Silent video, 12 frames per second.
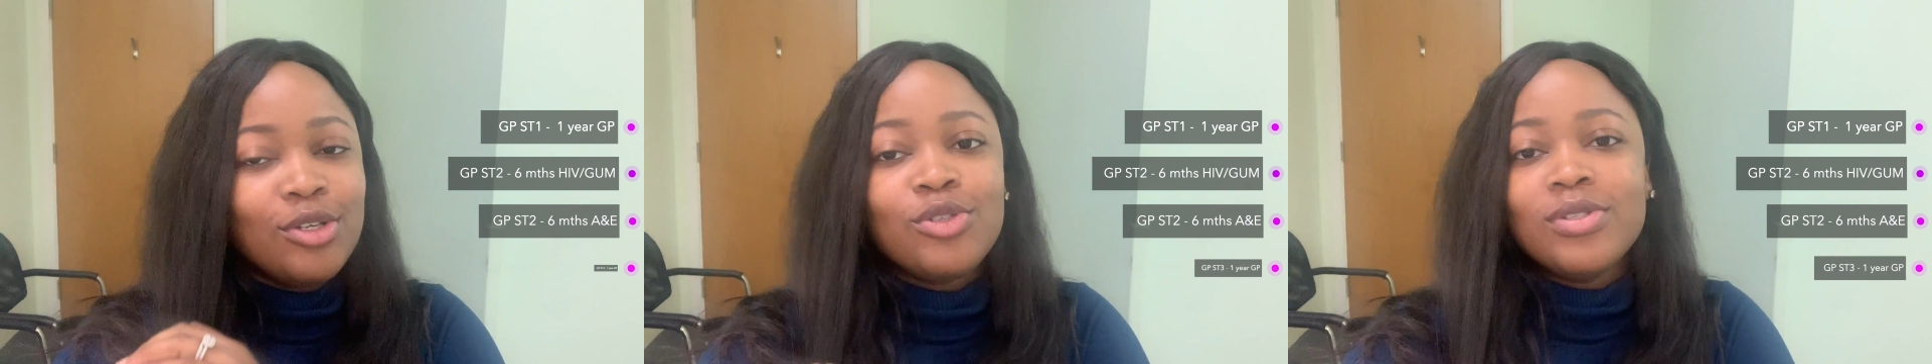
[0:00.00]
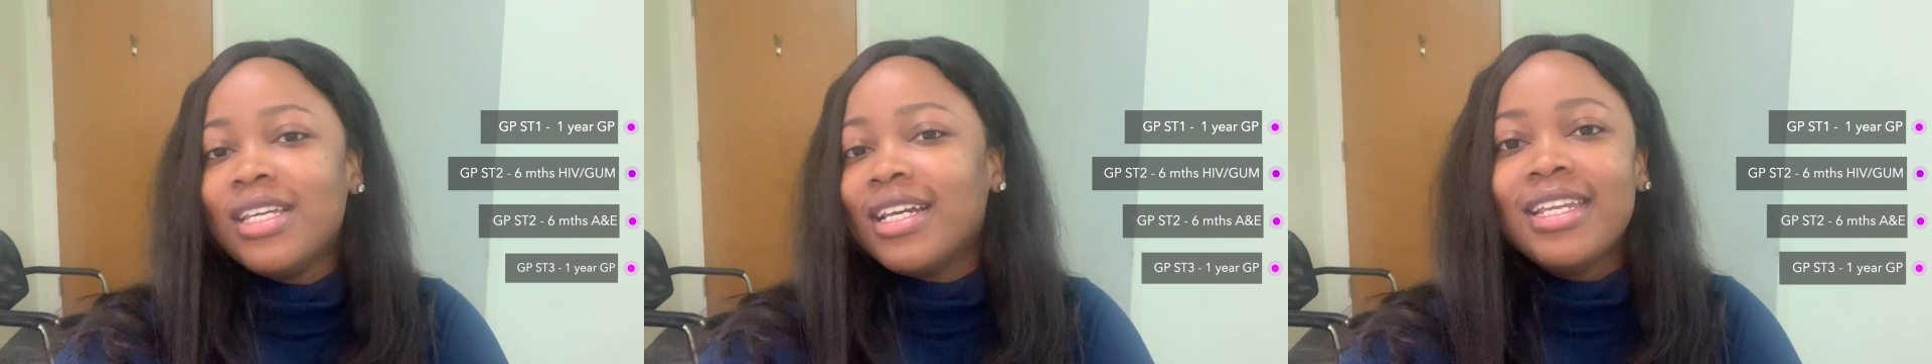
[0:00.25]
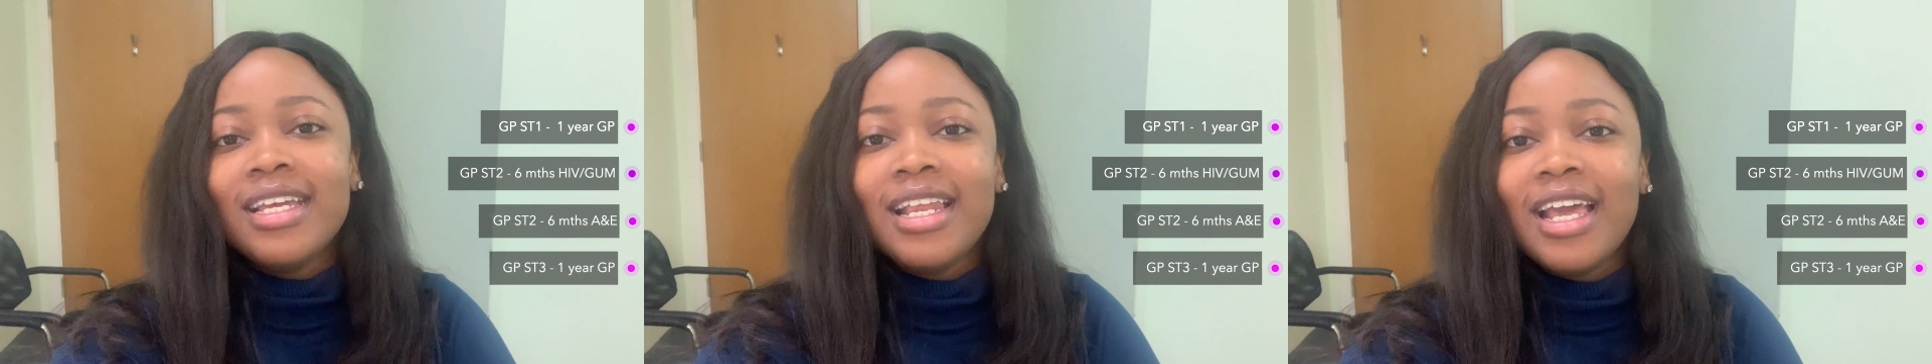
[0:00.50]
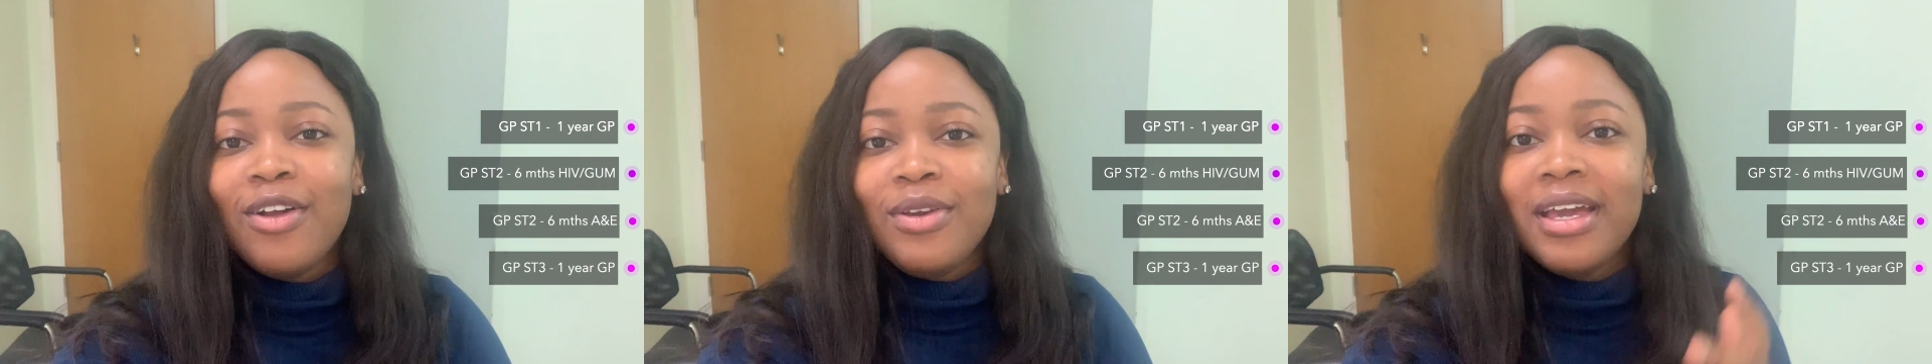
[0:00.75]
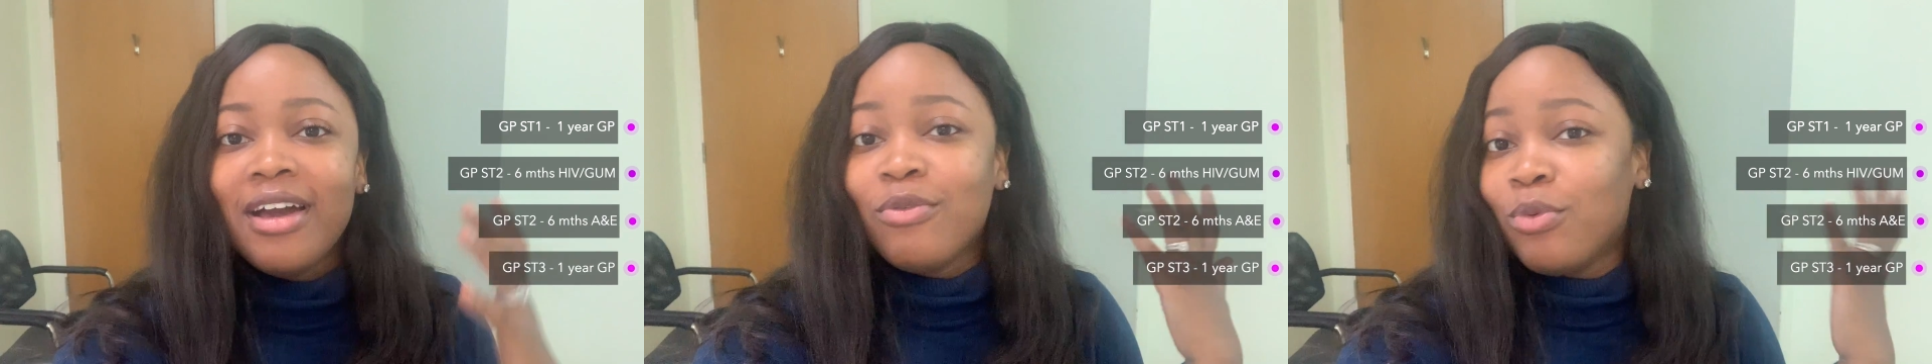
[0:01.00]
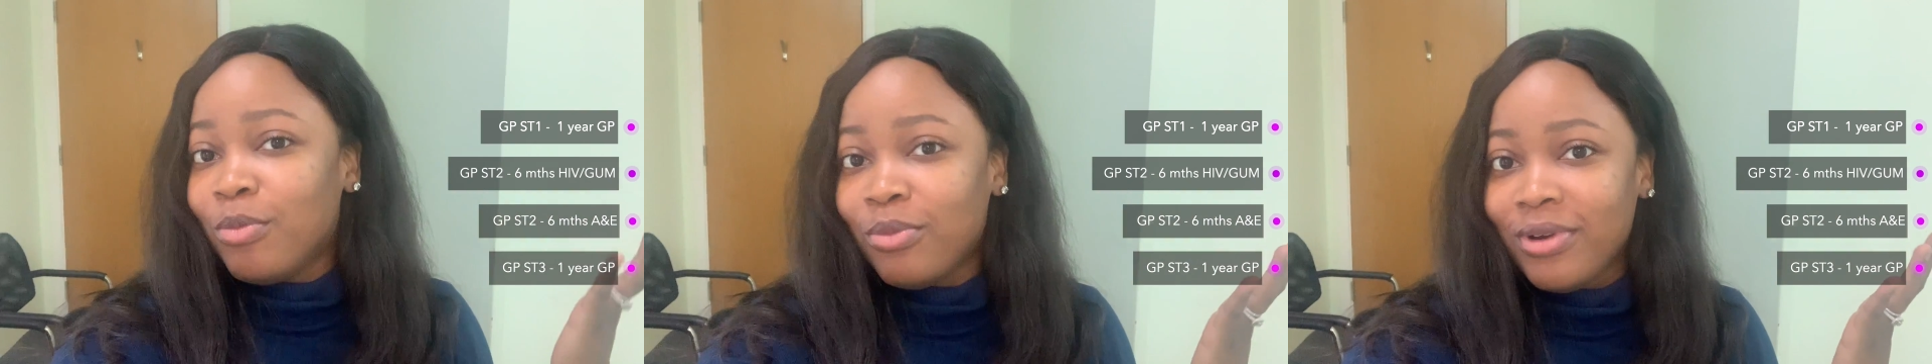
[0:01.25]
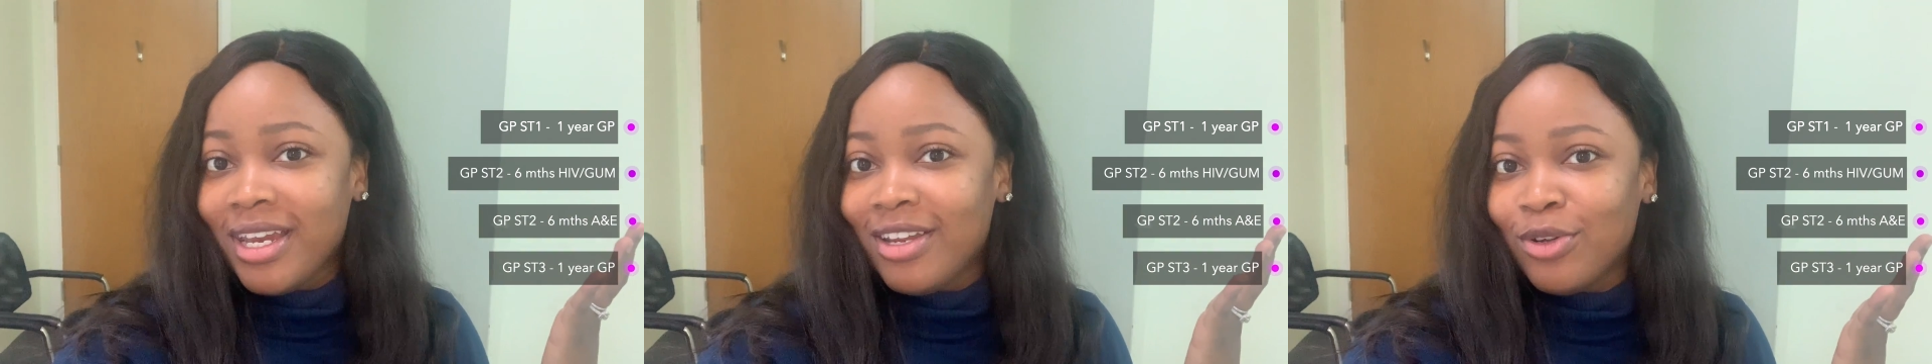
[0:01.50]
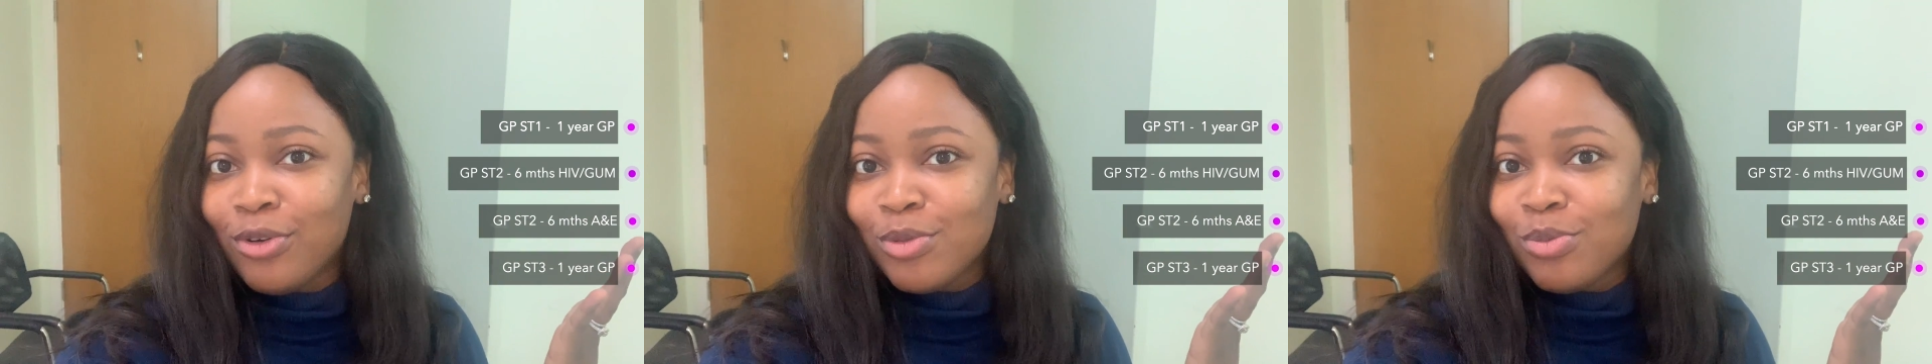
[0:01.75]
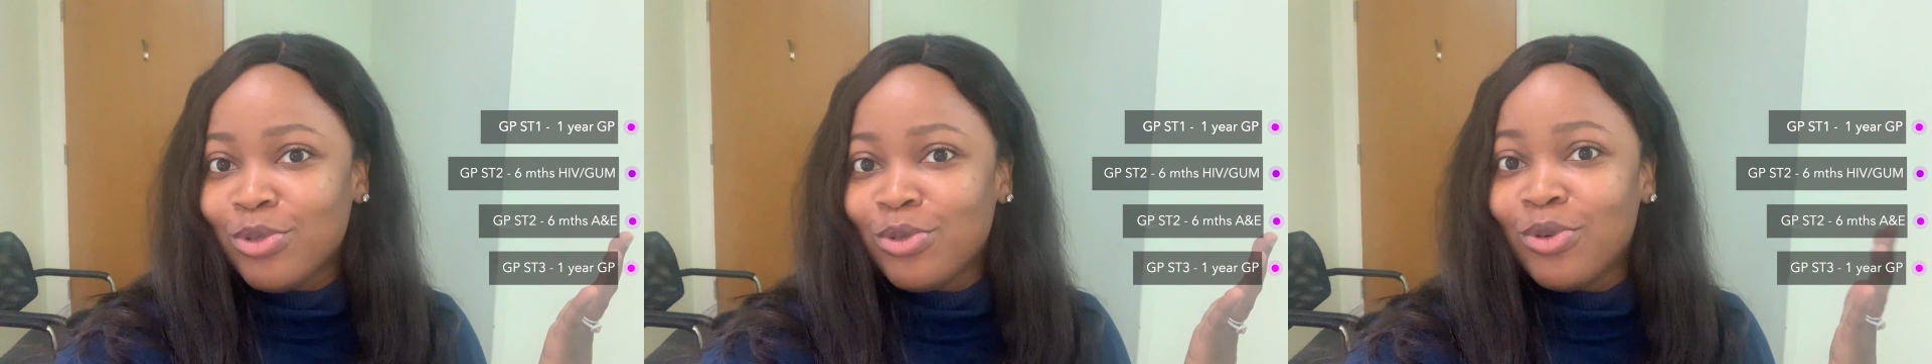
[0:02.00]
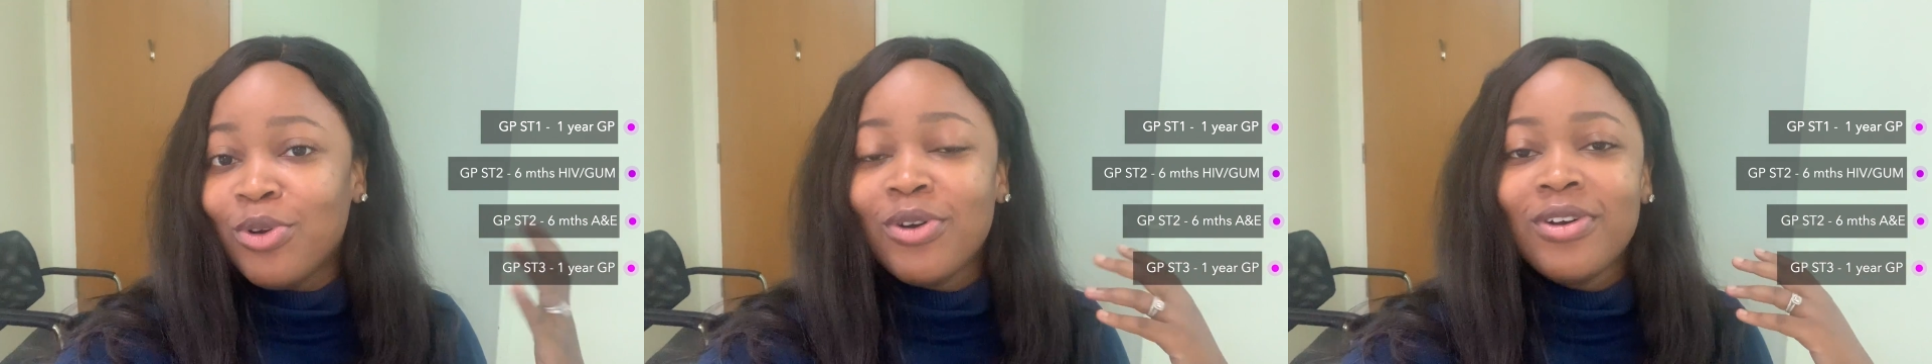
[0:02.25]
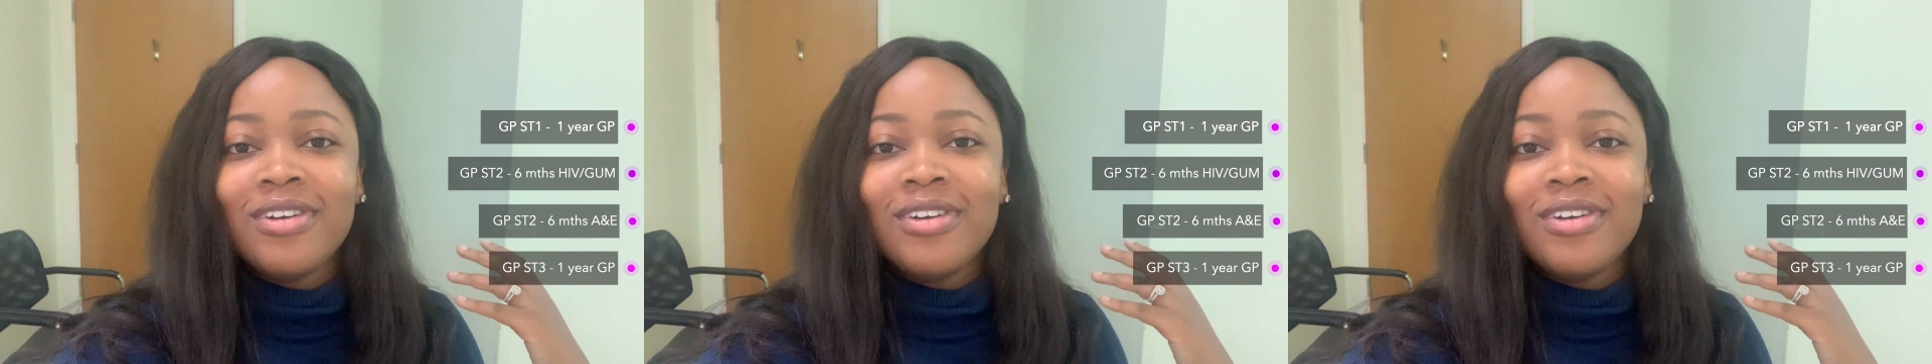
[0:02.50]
So technically I only have one more year in the hospital